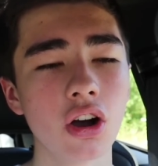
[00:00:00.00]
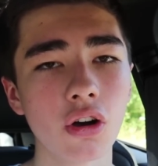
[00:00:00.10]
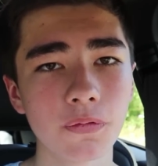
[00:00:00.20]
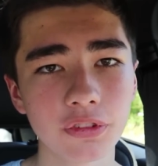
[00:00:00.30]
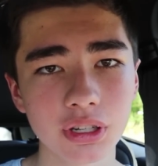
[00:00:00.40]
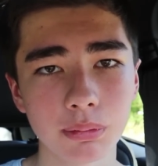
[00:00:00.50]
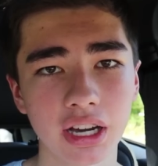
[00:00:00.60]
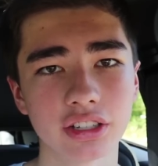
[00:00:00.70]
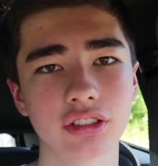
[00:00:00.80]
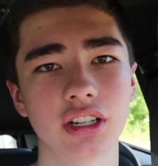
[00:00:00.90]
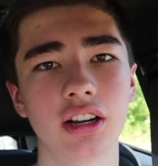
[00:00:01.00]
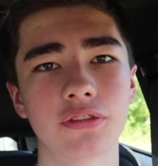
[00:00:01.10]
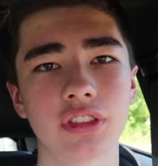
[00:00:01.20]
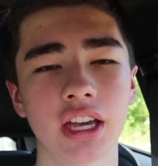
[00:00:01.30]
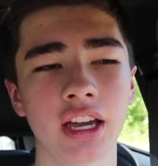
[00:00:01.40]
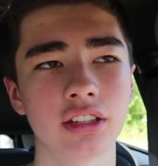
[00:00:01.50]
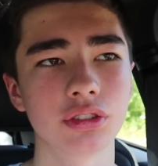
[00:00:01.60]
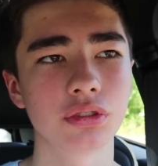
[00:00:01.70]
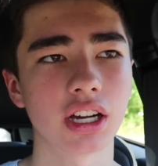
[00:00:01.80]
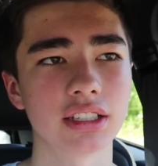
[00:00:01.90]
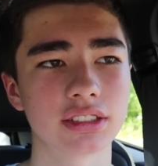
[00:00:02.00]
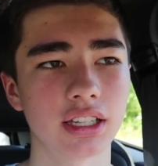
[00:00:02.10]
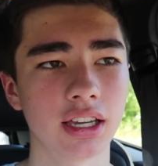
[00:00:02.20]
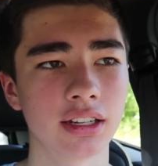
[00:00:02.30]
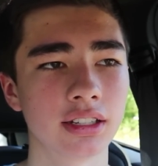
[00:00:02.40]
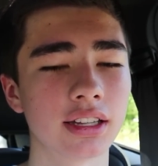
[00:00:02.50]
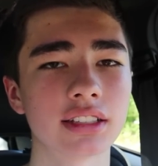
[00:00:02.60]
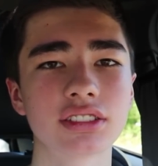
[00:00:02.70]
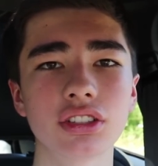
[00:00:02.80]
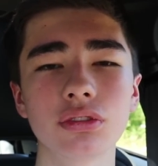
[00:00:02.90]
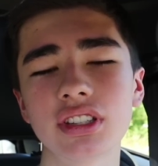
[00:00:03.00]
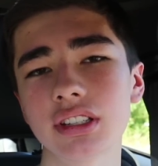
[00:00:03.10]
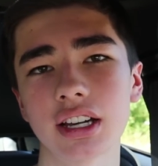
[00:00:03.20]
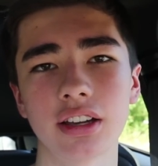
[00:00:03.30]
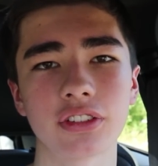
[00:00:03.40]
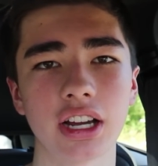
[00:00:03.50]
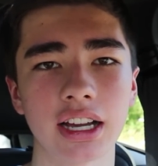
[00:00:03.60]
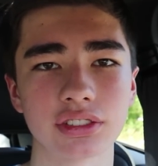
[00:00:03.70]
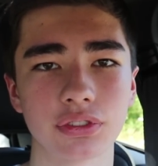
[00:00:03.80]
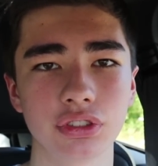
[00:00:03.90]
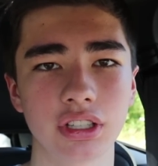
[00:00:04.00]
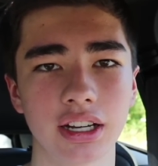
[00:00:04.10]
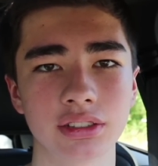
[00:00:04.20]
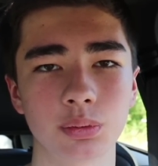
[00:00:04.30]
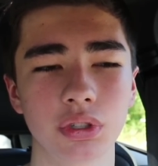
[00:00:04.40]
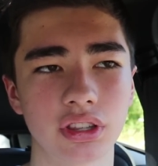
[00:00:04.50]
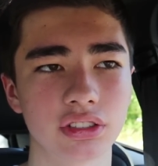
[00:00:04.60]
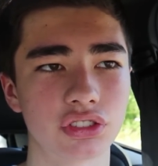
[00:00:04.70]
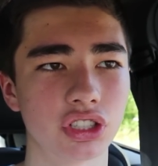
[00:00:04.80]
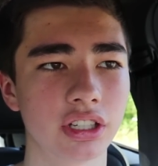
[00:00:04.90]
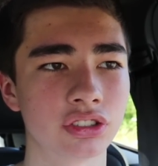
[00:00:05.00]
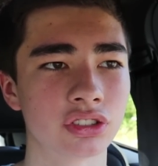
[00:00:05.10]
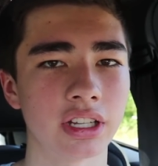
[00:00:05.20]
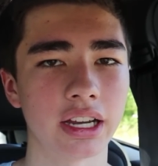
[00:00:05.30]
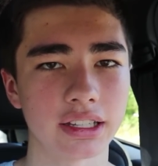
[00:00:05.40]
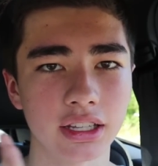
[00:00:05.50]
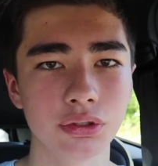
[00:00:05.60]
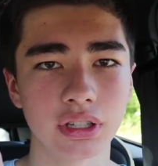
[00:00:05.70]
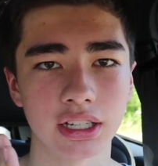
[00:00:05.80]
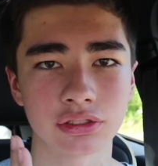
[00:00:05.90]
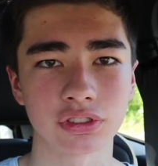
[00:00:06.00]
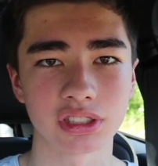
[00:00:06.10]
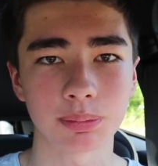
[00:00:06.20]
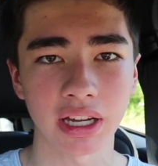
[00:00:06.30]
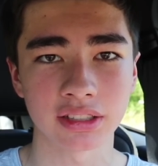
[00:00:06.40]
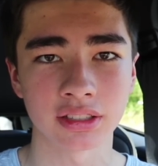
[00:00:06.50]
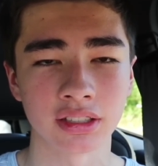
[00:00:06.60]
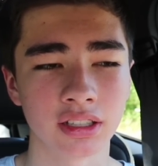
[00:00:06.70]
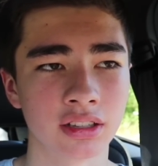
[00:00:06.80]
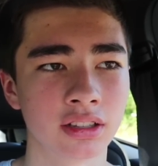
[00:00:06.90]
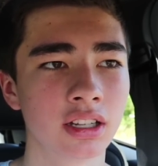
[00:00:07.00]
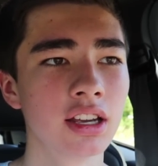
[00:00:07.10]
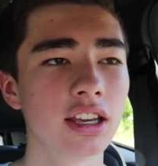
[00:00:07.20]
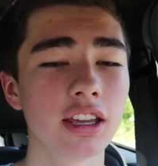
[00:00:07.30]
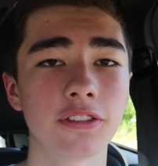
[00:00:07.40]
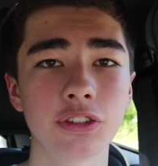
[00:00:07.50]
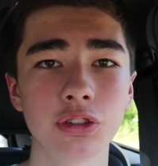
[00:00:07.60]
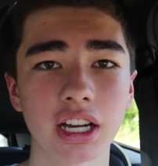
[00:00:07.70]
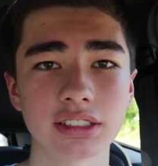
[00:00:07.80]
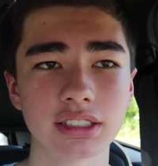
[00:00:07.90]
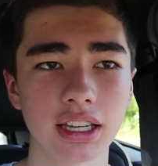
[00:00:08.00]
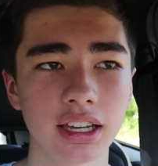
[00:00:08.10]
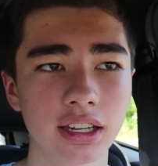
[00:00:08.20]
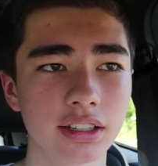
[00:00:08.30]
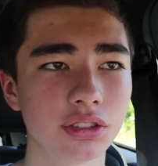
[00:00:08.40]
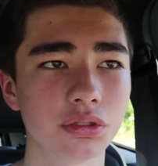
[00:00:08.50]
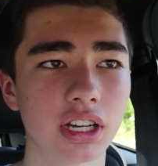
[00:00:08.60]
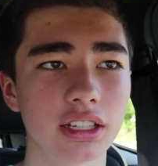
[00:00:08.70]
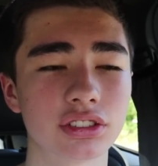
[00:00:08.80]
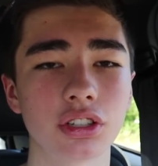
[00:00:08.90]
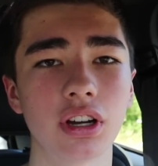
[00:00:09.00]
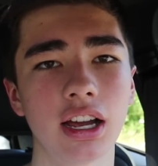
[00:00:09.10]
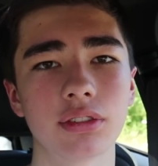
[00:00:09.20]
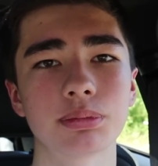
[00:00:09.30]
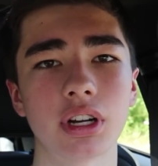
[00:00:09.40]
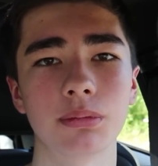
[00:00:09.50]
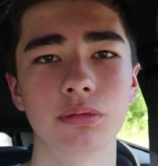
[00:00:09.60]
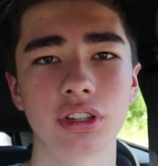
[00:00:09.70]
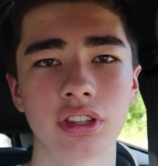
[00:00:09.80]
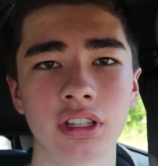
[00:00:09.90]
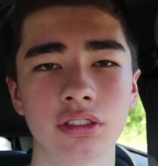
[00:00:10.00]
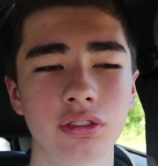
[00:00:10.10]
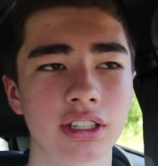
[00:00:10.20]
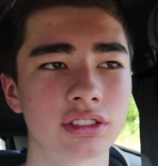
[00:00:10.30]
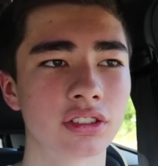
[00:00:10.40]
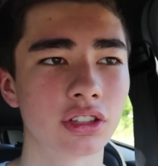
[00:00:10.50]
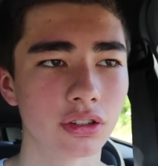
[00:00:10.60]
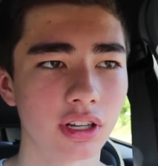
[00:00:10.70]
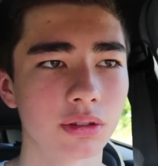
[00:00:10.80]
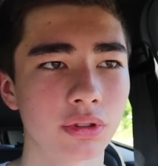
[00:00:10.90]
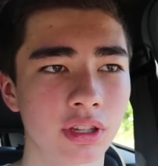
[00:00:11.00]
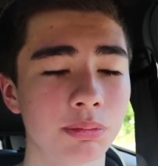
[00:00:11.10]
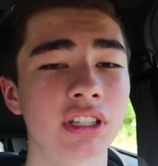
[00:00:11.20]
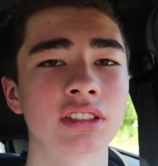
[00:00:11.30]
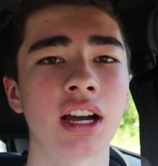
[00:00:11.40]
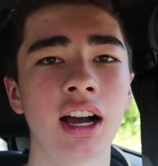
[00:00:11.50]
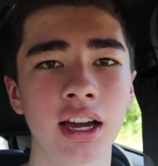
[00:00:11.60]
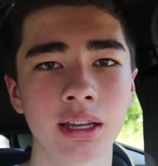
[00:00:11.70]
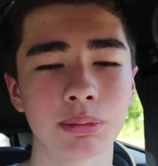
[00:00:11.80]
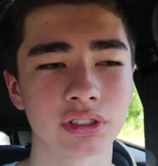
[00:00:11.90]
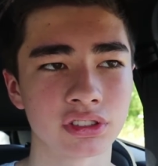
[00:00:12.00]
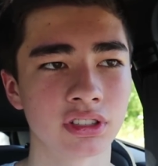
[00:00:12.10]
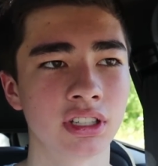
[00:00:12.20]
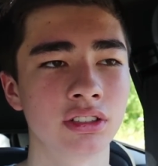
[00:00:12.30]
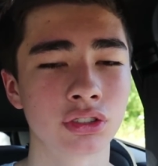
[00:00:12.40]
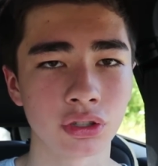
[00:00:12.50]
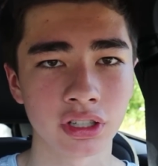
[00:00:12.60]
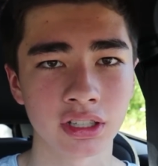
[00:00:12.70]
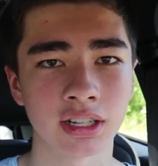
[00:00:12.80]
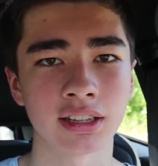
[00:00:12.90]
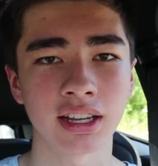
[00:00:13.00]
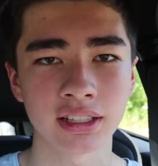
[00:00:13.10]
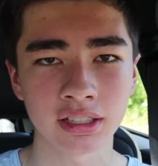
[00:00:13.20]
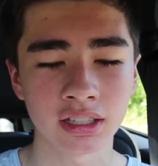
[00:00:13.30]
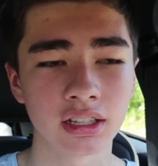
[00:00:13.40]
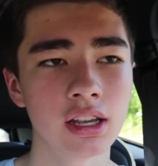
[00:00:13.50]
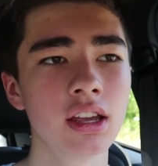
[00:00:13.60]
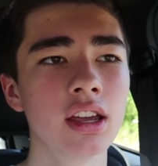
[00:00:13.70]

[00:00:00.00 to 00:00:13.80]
hopefully minor enough that you guys can, and that's the only thing I I ever ask for you guys with this change is that can you guys respect it? And if you guys can and you guys don't have a problem with it and you guys could go along with it because I personally enjoy it and I like it,